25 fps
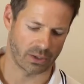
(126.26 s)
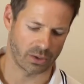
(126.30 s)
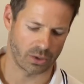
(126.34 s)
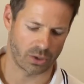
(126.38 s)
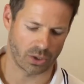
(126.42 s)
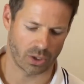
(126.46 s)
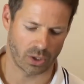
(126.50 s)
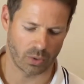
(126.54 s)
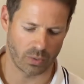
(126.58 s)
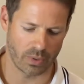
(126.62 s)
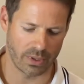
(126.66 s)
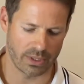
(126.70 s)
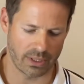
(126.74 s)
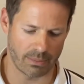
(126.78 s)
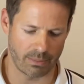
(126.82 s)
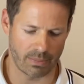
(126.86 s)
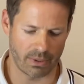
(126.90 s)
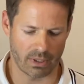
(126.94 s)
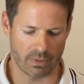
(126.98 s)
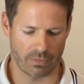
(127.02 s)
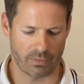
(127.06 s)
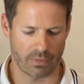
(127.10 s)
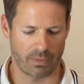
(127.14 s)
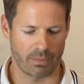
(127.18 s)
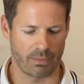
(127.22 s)
show is a bit
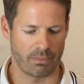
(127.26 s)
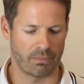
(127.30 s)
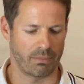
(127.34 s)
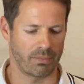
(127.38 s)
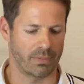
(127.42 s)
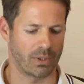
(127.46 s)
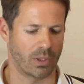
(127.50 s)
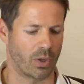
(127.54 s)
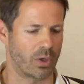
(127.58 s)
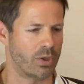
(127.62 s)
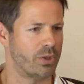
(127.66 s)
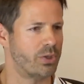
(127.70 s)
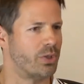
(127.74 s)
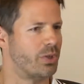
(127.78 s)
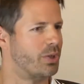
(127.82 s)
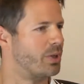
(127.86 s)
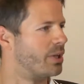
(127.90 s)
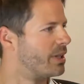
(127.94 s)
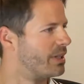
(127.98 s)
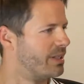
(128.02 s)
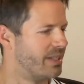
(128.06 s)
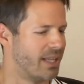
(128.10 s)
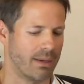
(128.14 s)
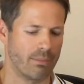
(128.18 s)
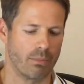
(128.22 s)
of a larger
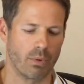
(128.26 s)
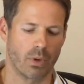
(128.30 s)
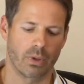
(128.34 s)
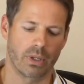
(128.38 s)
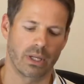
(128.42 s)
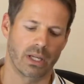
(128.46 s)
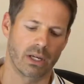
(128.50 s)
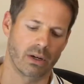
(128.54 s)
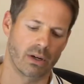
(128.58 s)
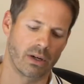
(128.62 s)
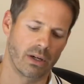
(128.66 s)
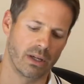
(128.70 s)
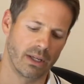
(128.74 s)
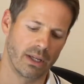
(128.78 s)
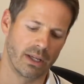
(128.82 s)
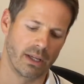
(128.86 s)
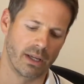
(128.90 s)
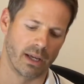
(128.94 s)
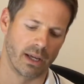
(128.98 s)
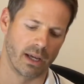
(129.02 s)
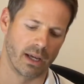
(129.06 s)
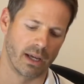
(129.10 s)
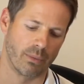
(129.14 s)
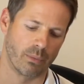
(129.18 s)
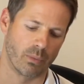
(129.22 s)
demo here.
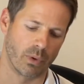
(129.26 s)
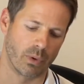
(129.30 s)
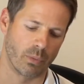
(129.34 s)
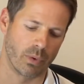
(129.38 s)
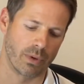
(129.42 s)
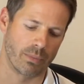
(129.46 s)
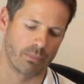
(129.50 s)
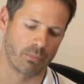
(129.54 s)
Um, when we